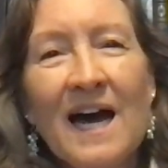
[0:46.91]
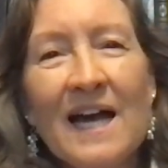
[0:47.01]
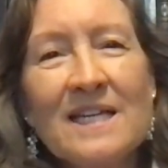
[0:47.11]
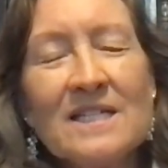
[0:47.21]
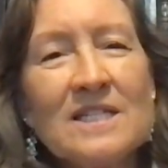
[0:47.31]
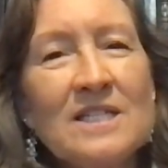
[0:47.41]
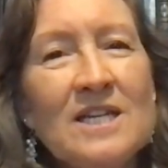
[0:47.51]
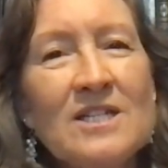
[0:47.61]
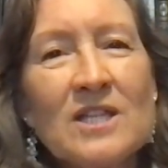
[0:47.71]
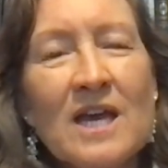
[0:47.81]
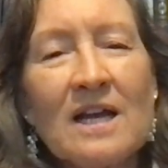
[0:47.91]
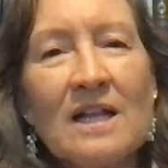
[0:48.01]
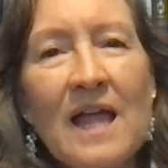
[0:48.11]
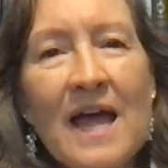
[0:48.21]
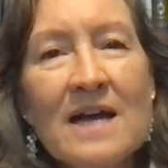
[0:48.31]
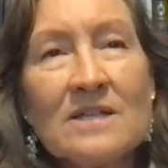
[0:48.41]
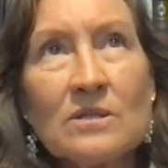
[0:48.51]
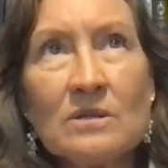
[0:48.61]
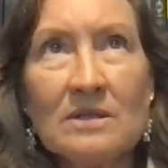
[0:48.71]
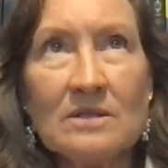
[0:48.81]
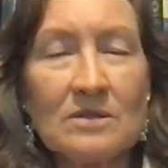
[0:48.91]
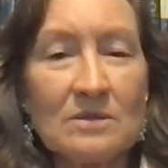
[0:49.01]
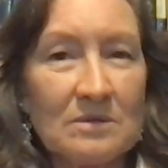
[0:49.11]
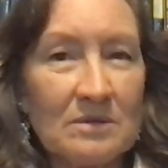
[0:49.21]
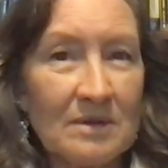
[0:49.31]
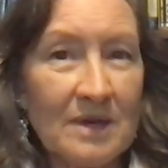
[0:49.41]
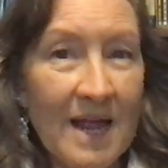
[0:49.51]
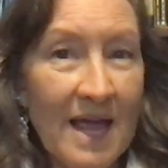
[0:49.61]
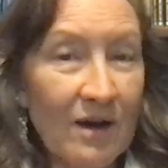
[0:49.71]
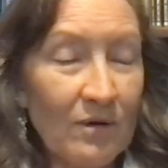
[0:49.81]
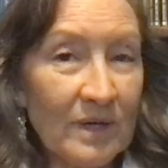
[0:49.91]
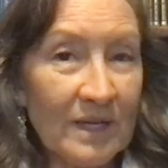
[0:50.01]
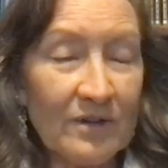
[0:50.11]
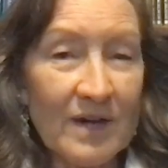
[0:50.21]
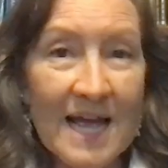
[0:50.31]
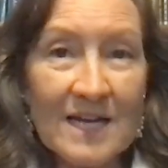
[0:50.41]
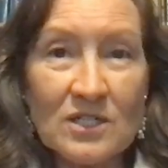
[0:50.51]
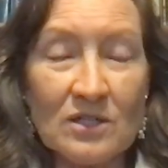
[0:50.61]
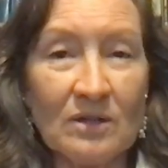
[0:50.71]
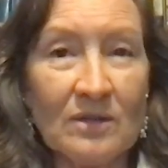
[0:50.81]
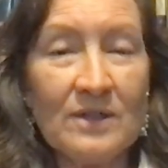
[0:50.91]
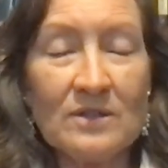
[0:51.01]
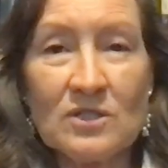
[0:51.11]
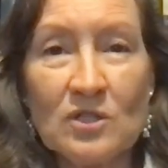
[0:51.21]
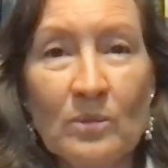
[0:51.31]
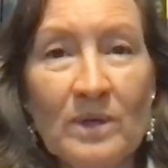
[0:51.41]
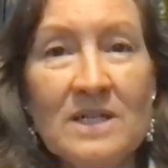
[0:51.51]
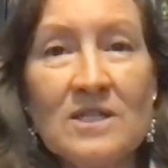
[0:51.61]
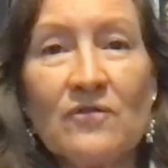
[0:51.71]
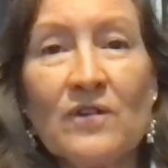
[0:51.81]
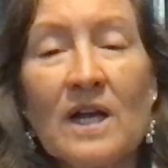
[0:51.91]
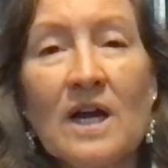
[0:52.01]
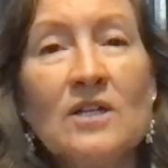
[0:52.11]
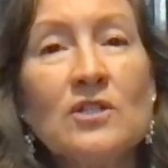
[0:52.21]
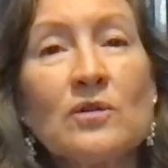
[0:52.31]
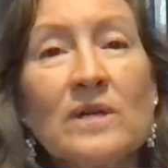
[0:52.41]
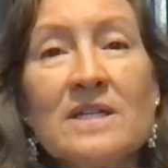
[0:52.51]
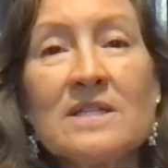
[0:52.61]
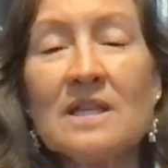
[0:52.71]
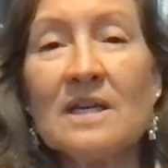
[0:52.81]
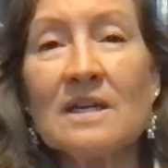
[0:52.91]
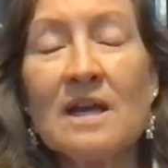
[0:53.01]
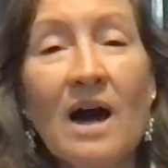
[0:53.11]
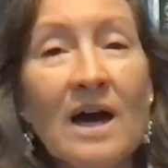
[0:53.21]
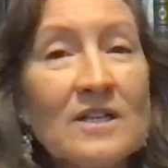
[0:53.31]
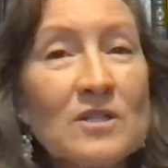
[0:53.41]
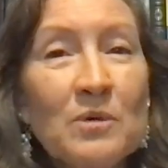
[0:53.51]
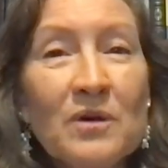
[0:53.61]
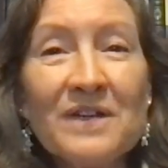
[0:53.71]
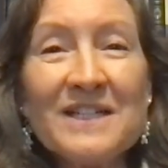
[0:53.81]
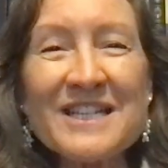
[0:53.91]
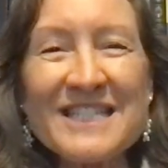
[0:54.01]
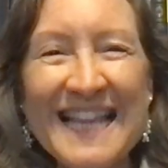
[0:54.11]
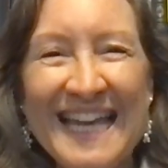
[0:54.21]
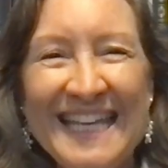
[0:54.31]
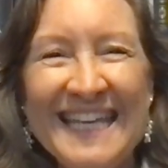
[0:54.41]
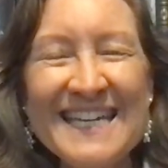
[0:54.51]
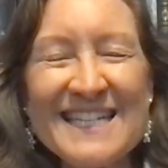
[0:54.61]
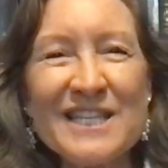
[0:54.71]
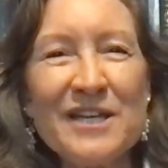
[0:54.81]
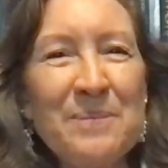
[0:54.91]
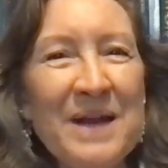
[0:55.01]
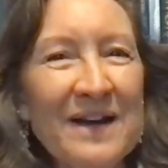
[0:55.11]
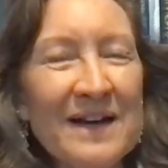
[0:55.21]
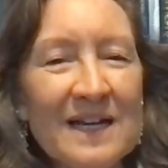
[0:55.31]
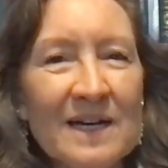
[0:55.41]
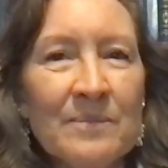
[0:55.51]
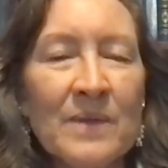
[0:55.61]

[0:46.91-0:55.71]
I get to teach that class. It's now international. There's so many different countries that God is moving just like he is in America.